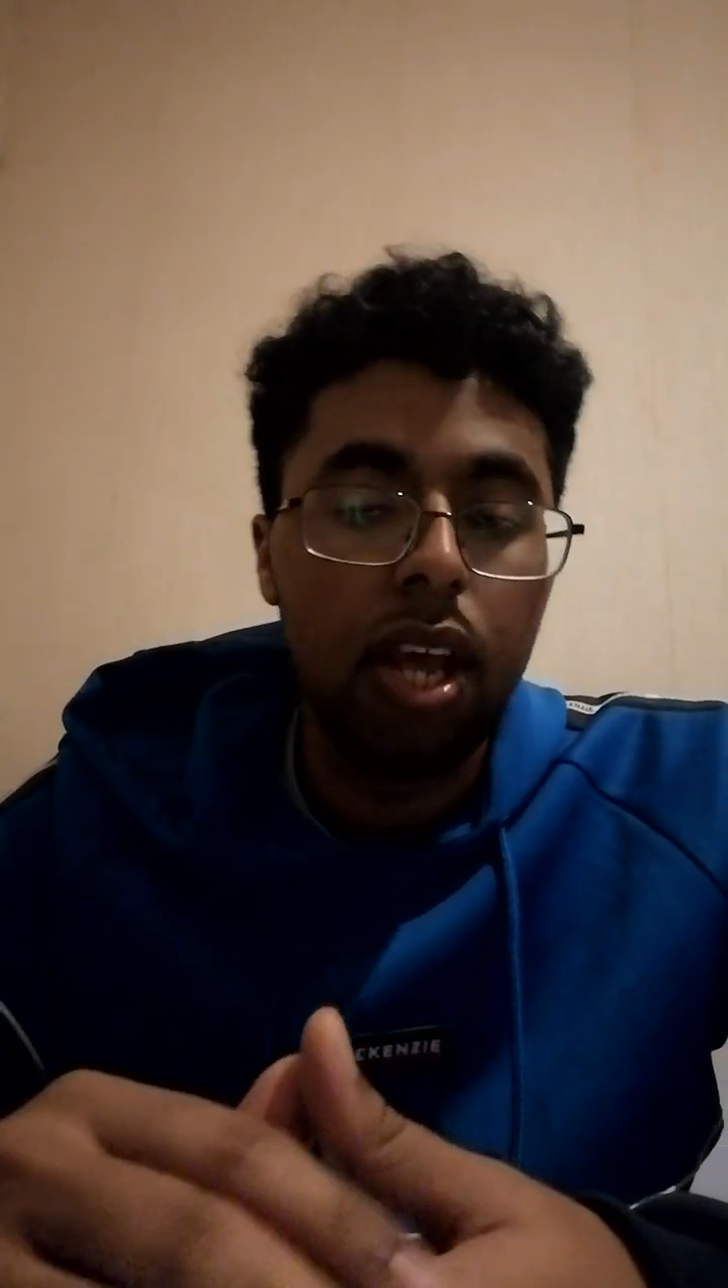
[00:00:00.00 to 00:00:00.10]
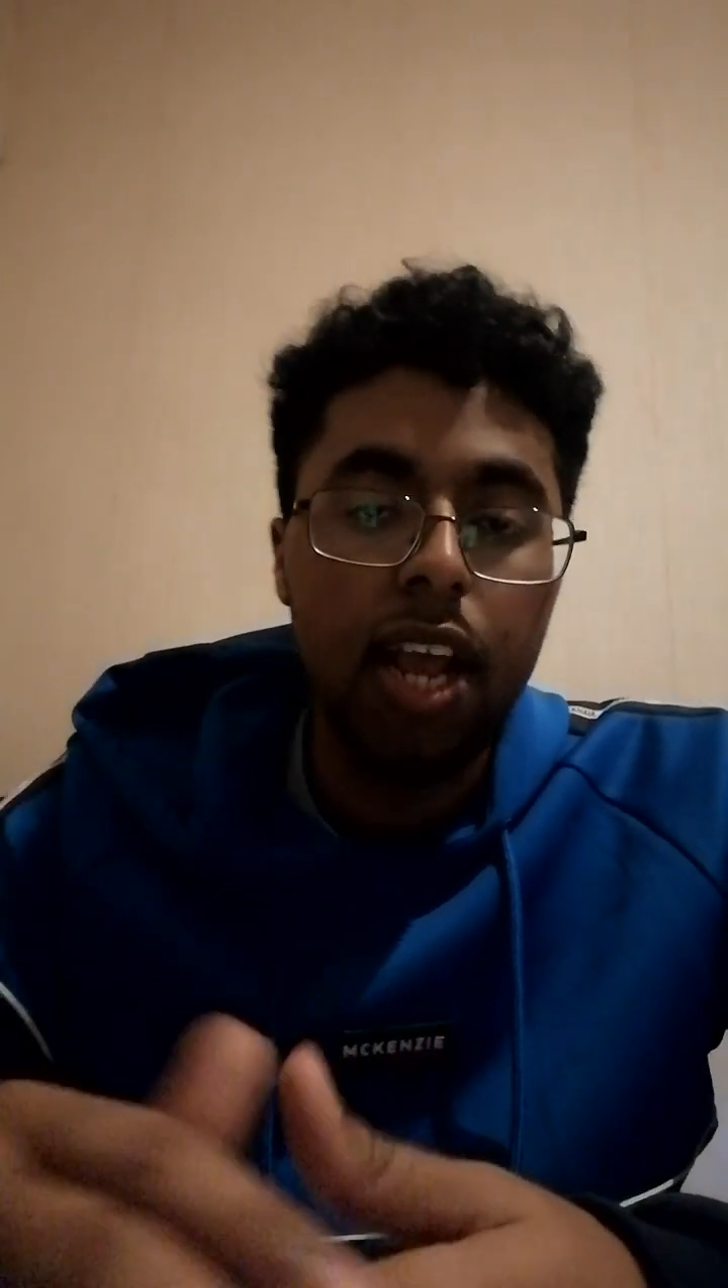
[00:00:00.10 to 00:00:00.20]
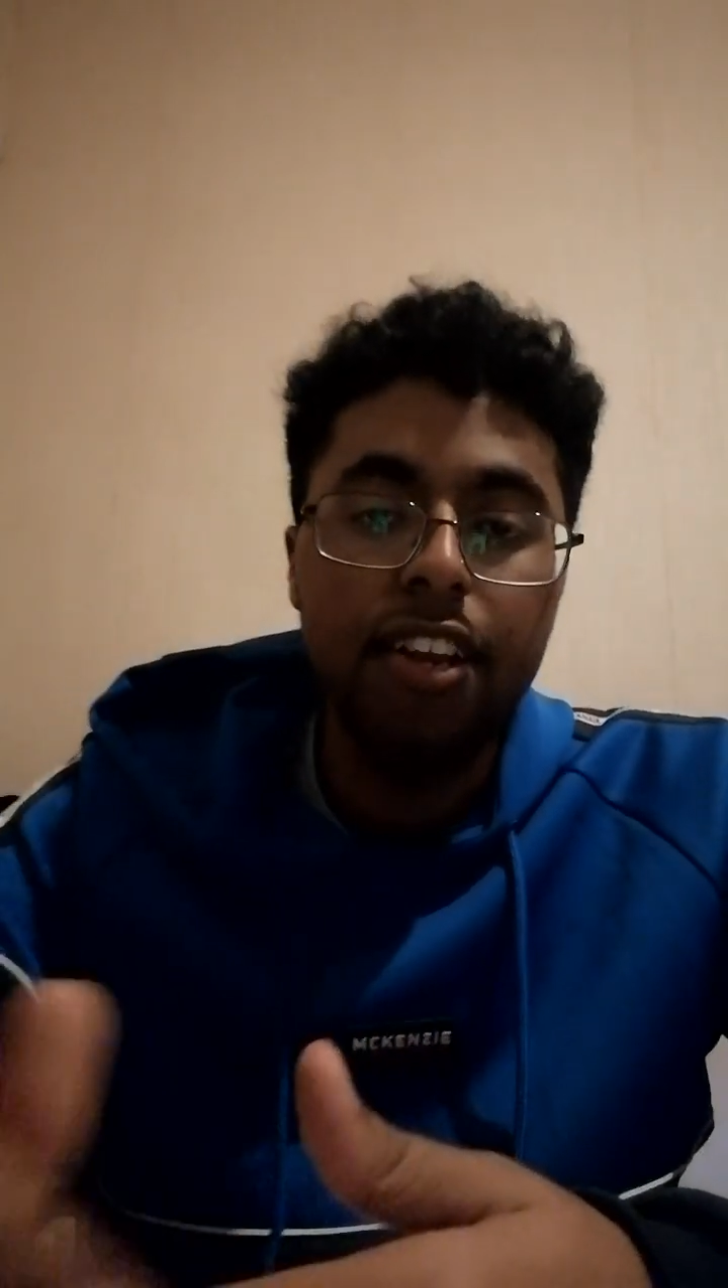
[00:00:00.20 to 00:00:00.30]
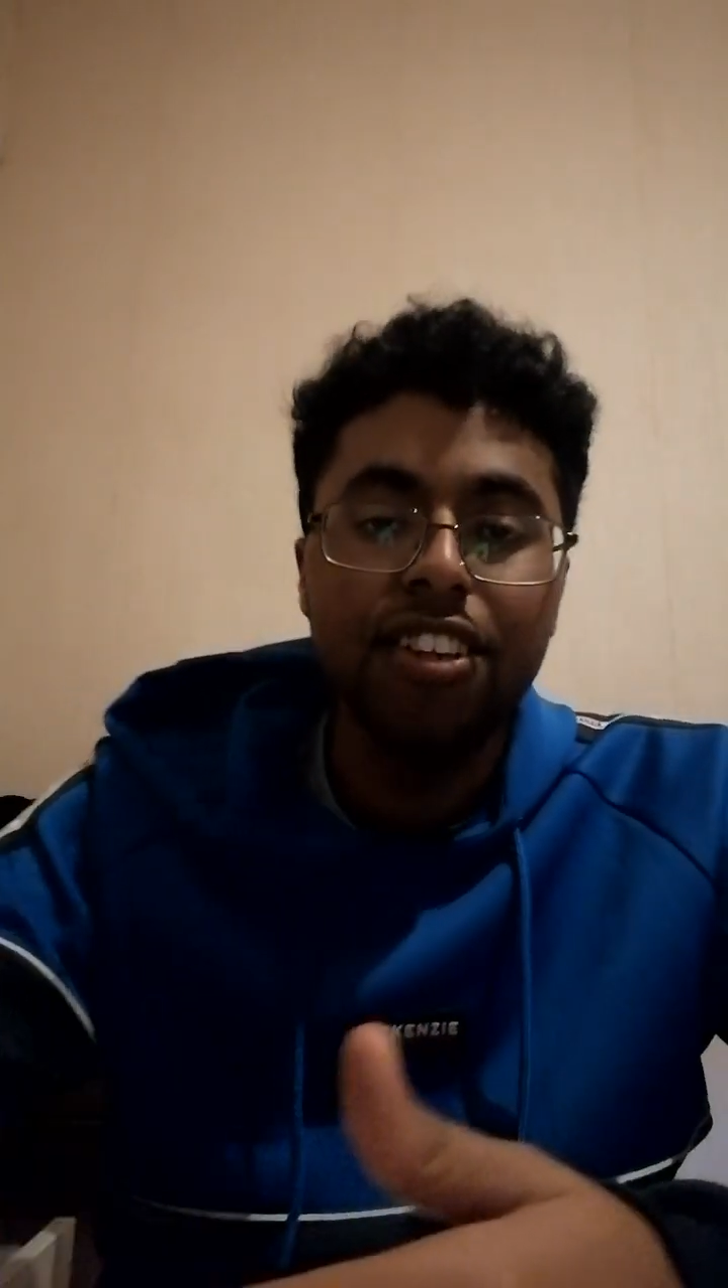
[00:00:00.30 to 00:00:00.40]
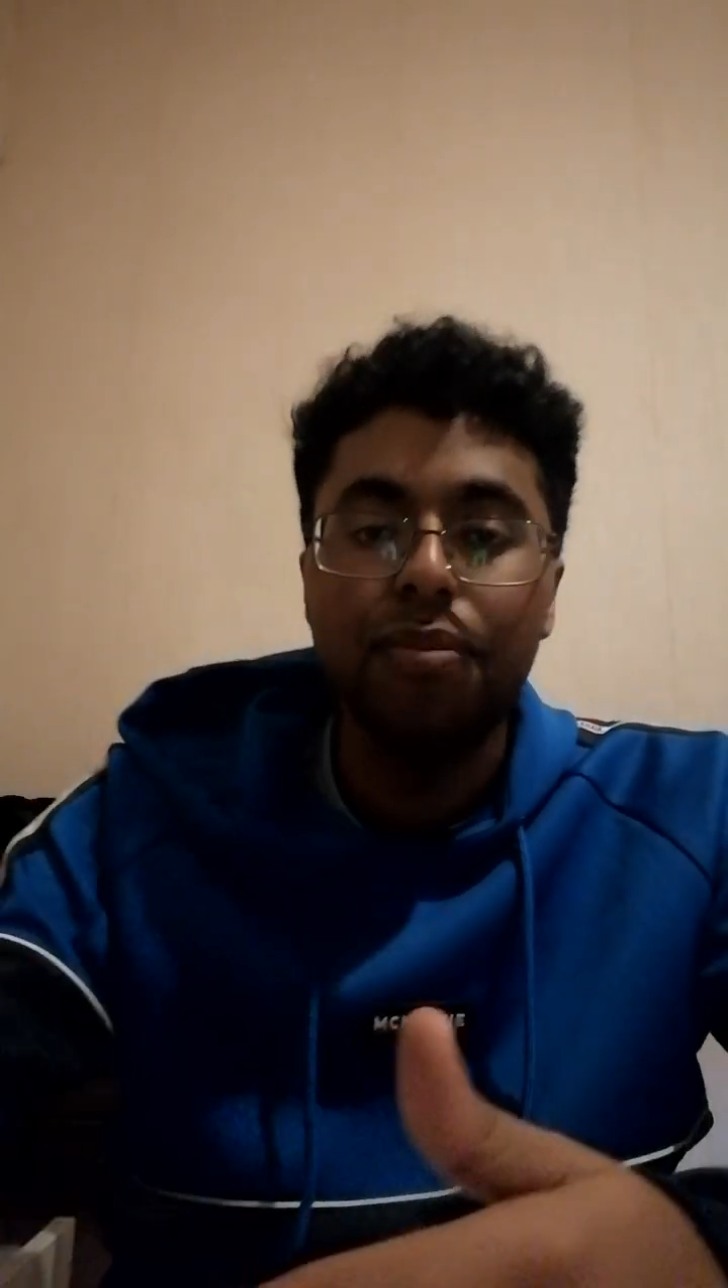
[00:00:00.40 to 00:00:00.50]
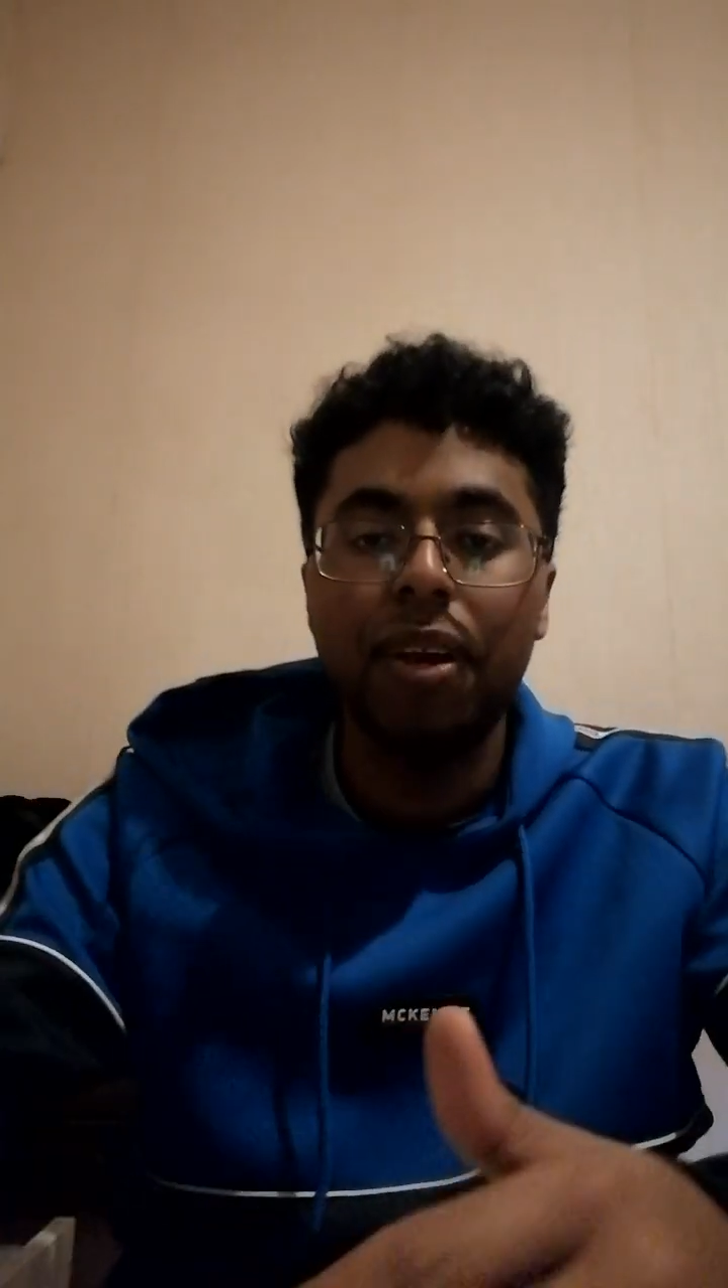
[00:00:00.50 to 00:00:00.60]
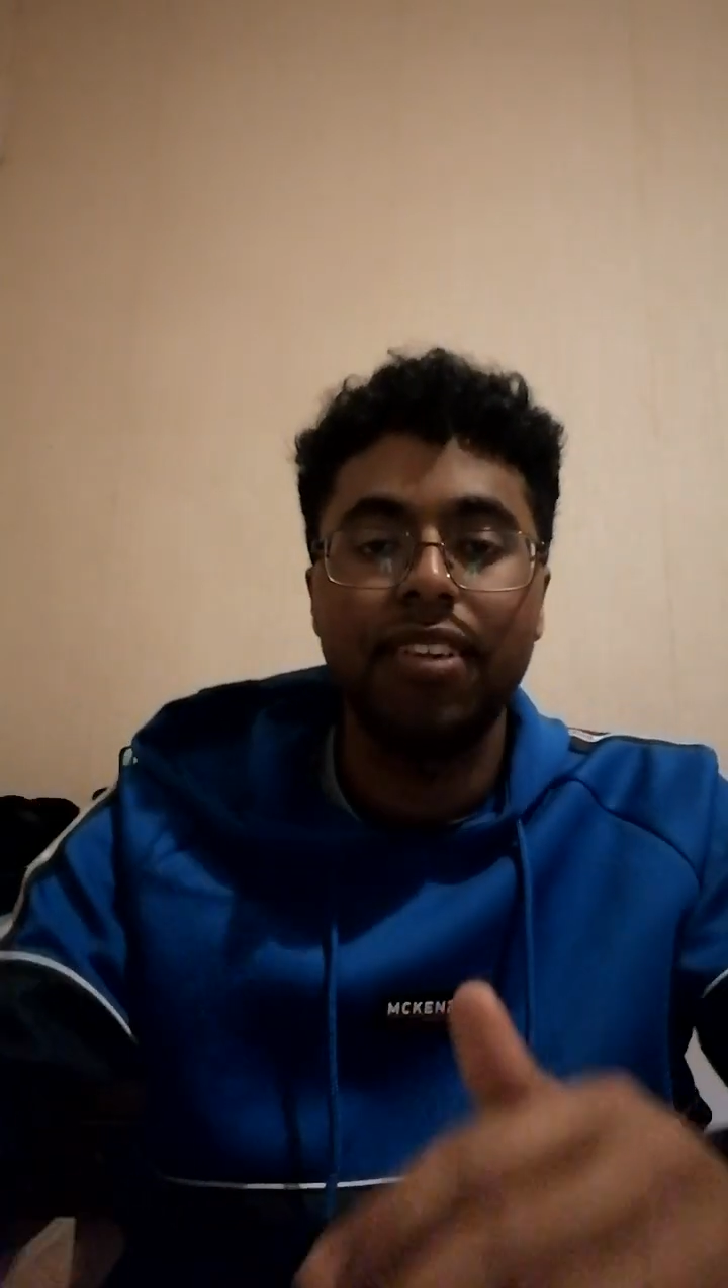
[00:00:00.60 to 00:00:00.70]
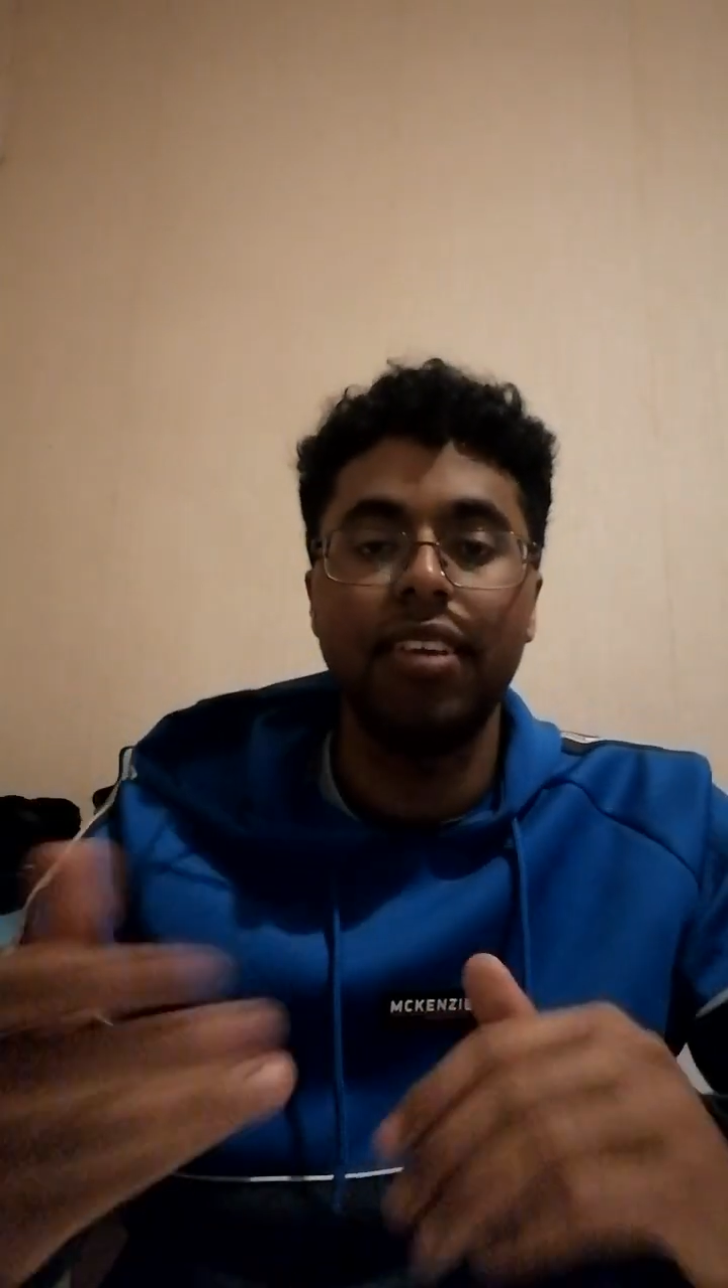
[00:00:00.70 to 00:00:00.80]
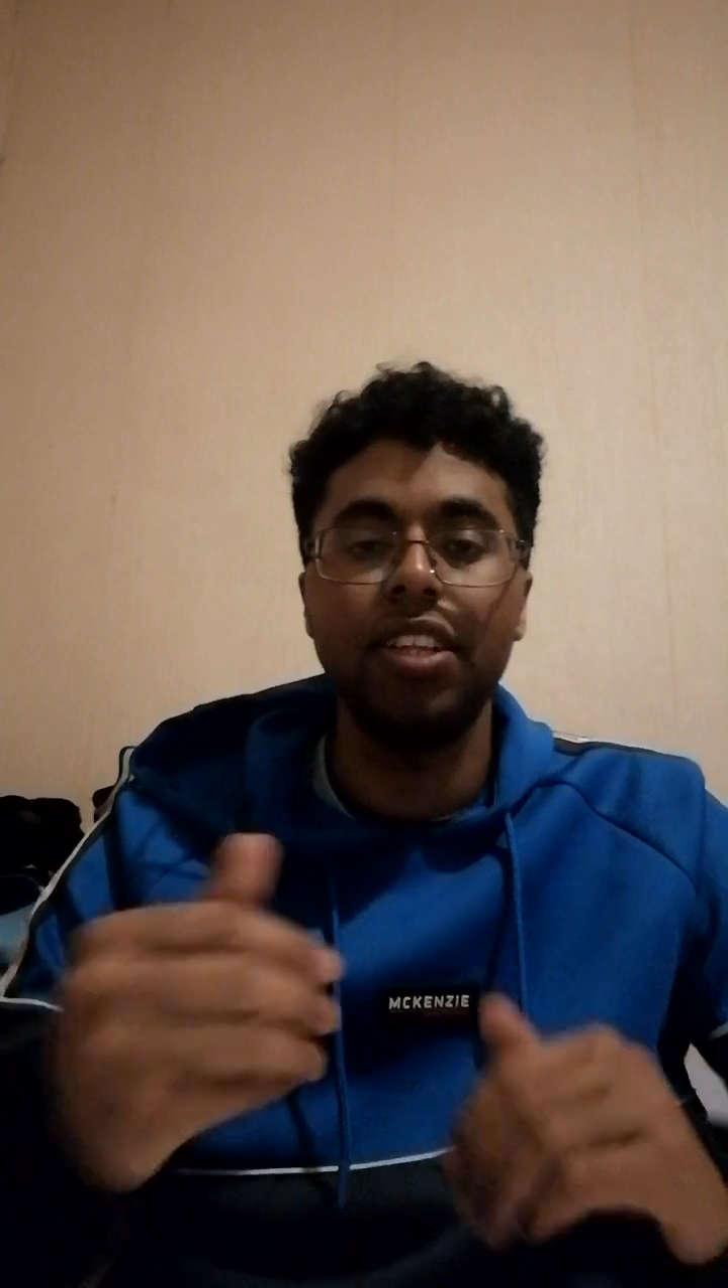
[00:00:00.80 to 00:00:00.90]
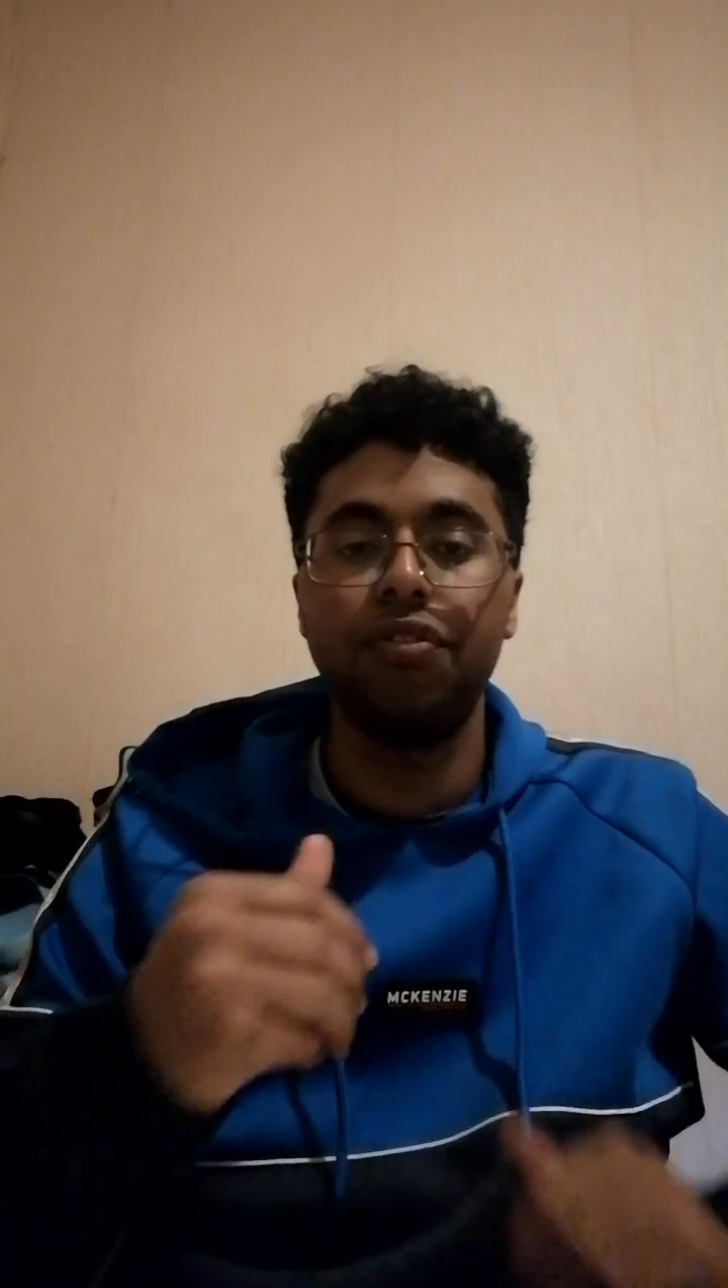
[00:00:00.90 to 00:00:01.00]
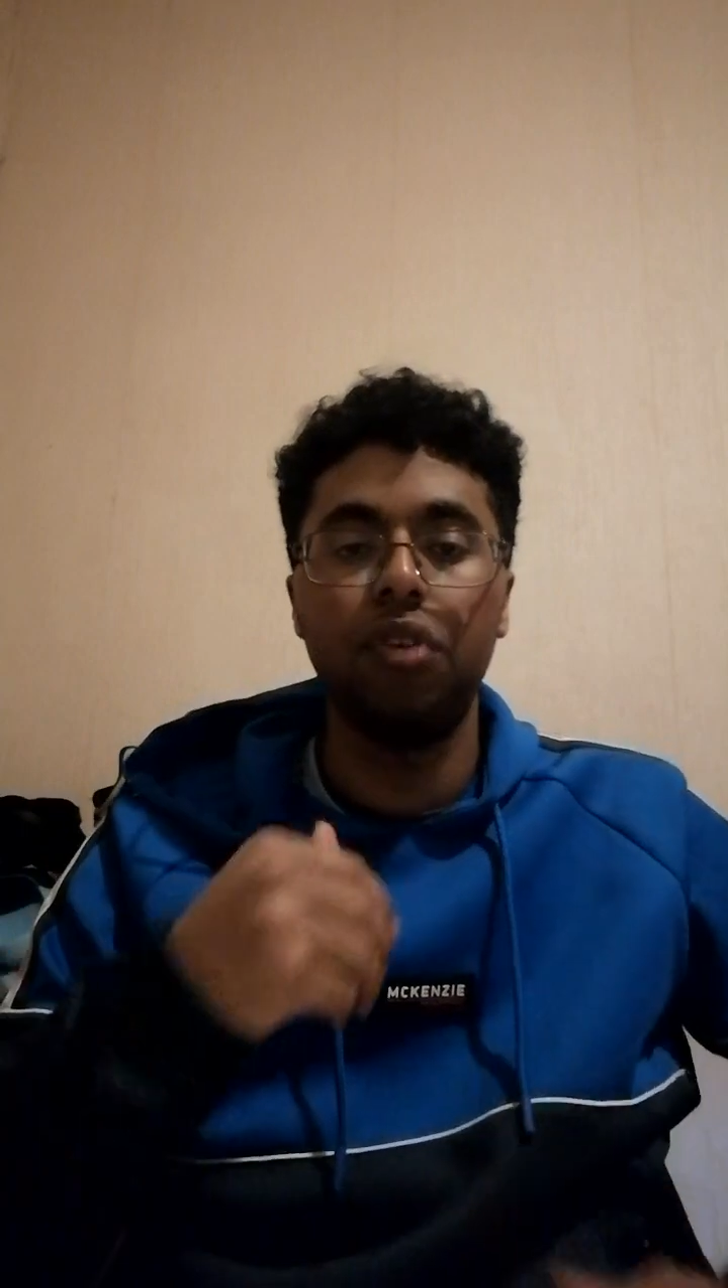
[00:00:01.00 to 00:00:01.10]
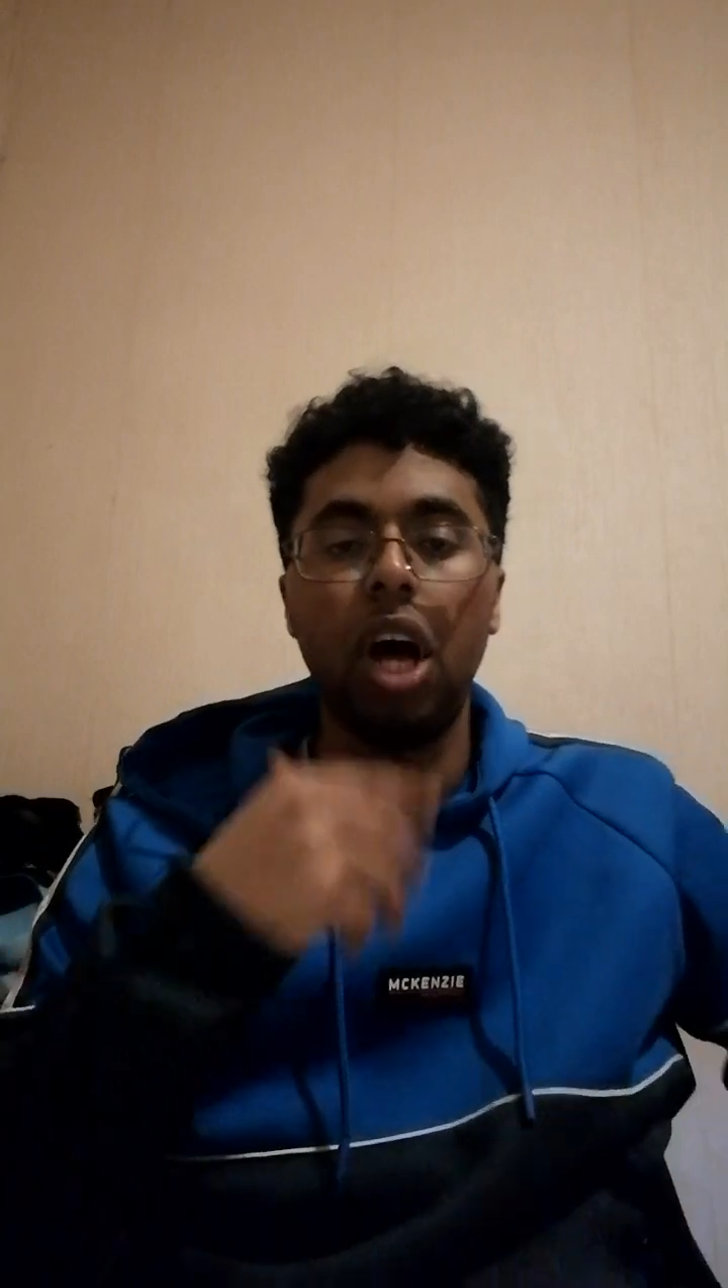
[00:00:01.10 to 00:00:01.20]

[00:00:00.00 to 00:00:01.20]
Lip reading: It doesn't make sense.